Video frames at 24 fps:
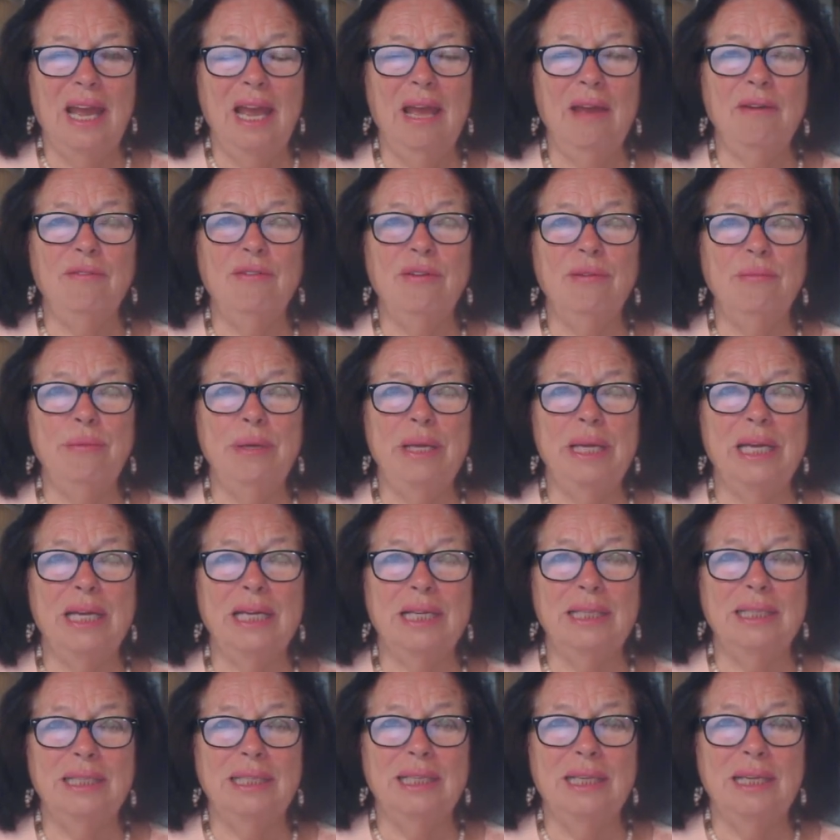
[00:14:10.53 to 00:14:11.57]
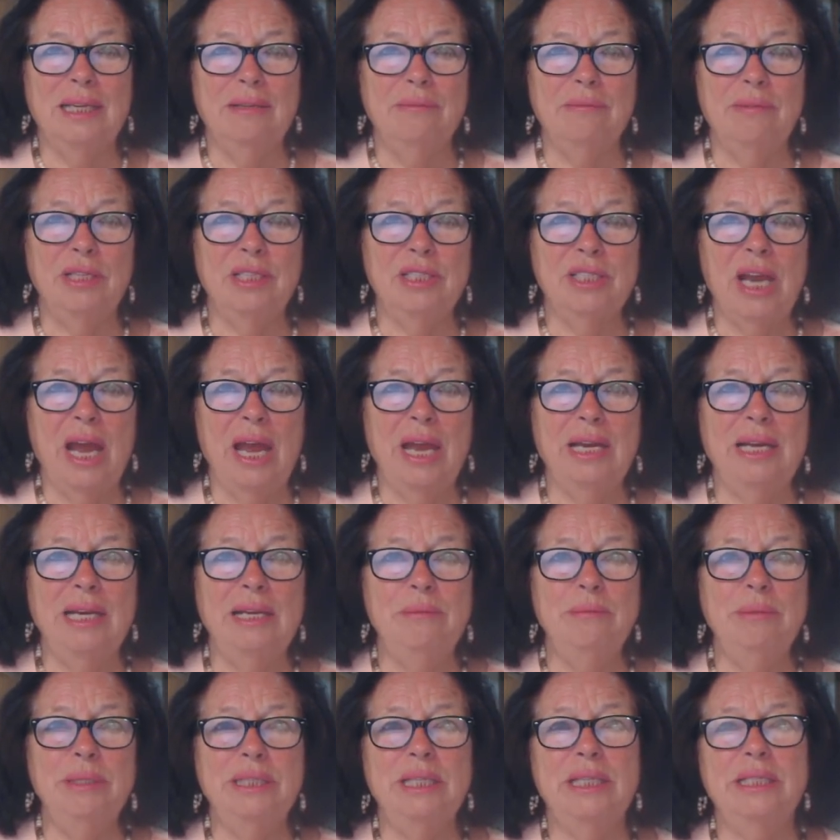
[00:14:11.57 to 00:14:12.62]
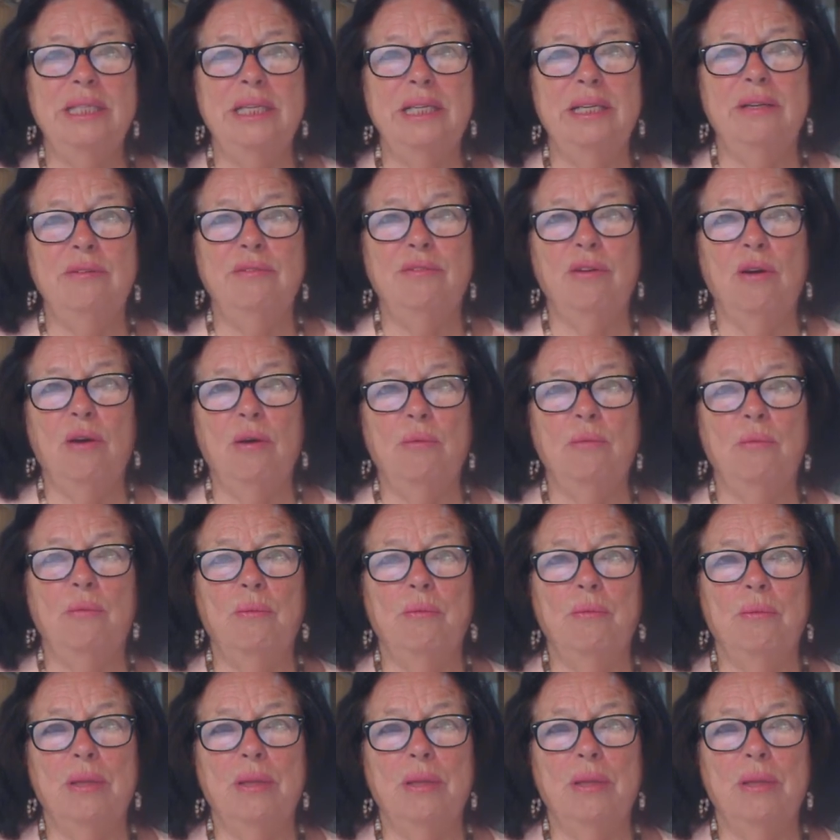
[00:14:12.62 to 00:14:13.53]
every being which I limited in a form.